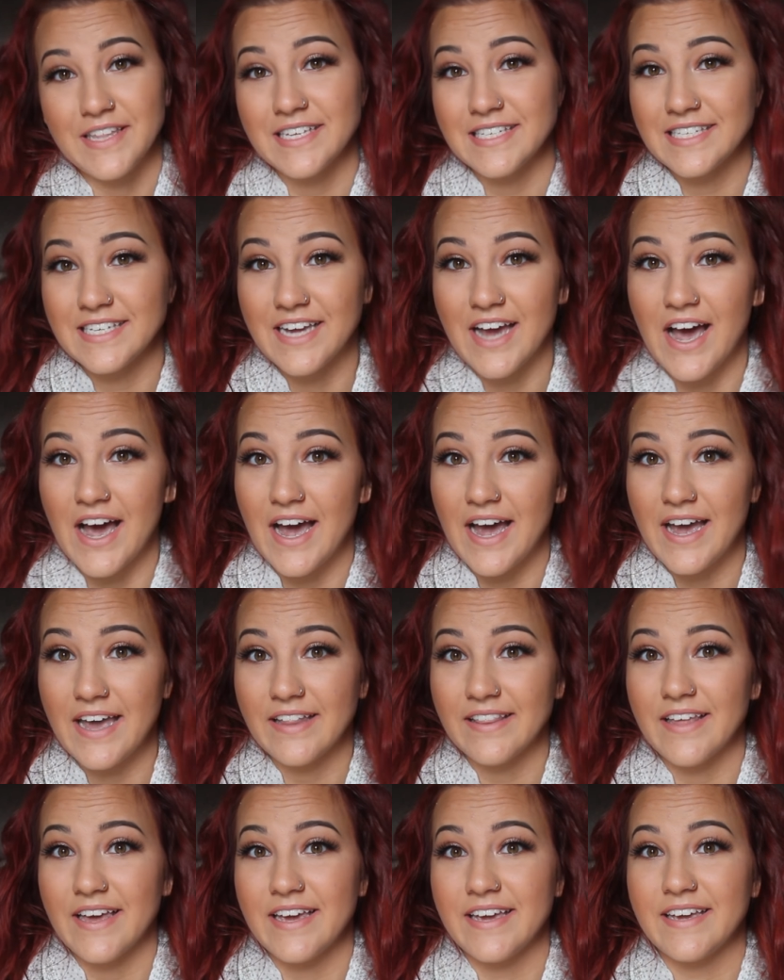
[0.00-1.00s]
this
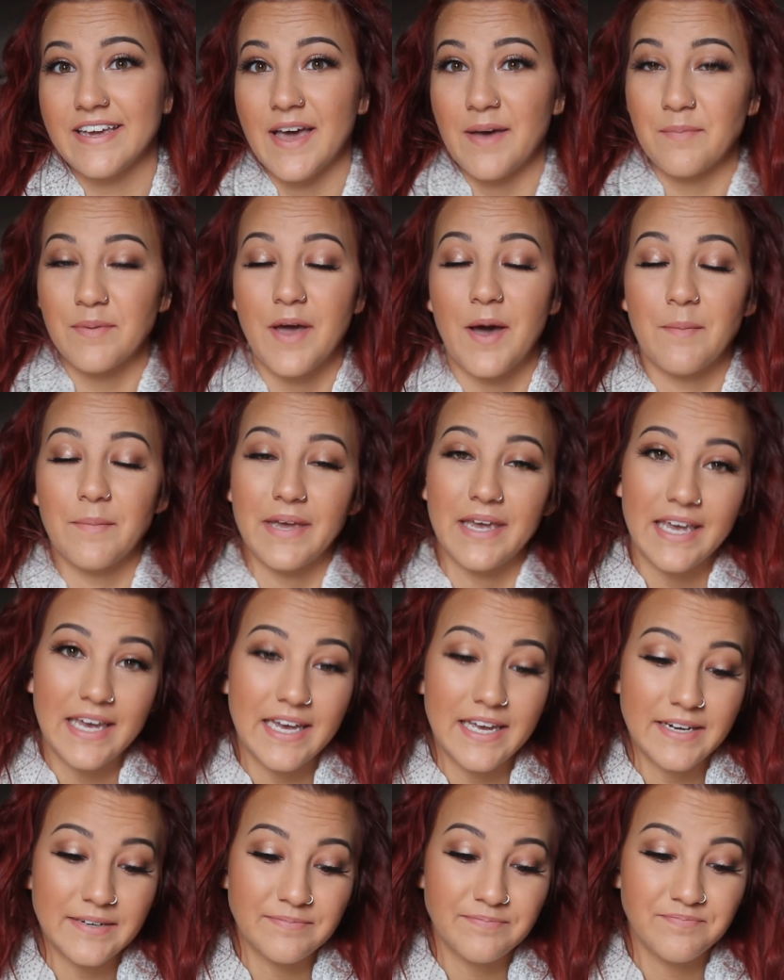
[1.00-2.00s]
guy like kept coming
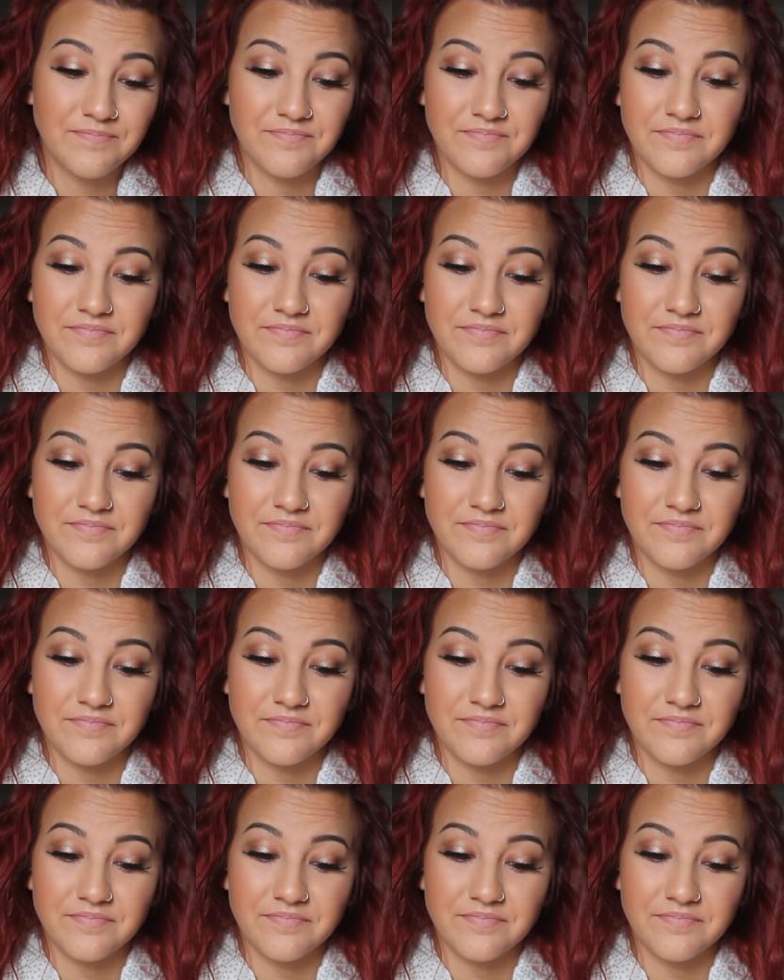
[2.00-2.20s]
in,